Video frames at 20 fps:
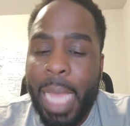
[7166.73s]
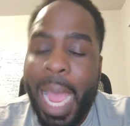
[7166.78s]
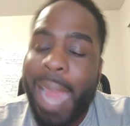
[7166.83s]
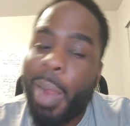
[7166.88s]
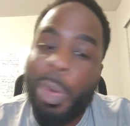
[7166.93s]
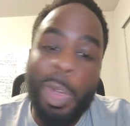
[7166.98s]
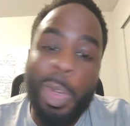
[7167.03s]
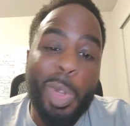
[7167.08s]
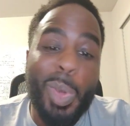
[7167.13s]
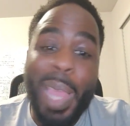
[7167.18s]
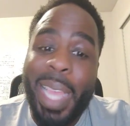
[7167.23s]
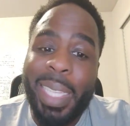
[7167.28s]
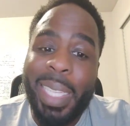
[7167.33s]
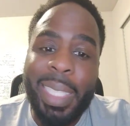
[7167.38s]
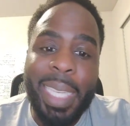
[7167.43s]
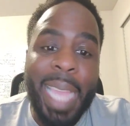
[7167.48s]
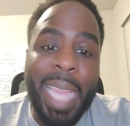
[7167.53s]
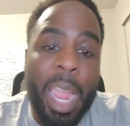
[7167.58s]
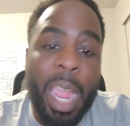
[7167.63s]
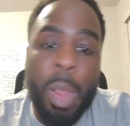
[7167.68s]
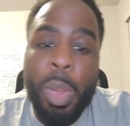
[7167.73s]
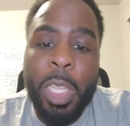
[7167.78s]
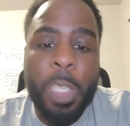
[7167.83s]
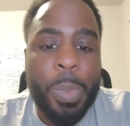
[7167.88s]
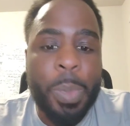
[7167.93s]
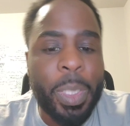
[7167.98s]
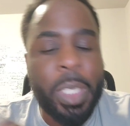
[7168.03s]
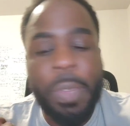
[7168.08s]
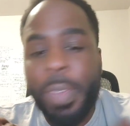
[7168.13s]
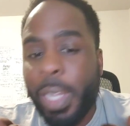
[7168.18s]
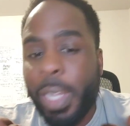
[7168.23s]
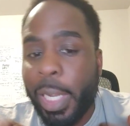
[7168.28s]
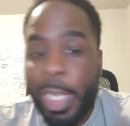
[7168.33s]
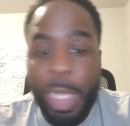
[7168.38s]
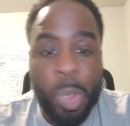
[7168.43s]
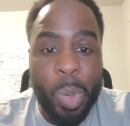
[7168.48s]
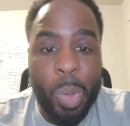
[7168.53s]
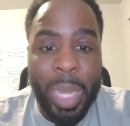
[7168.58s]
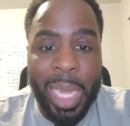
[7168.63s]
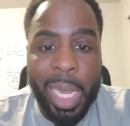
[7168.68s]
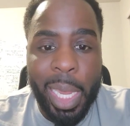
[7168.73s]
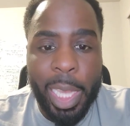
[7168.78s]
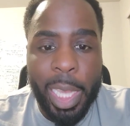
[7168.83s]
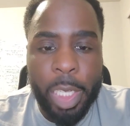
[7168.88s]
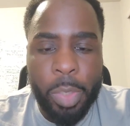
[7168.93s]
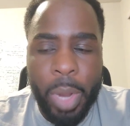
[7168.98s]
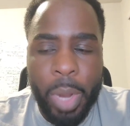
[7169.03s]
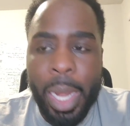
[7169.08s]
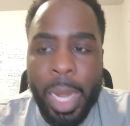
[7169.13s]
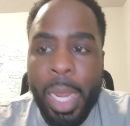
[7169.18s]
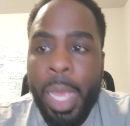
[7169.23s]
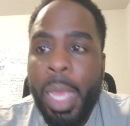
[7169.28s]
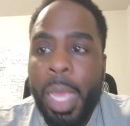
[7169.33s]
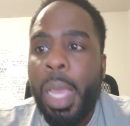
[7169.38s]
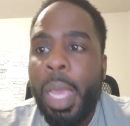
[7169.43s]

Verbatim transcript: I don't do HESI. I only specifically do NCLEX, right?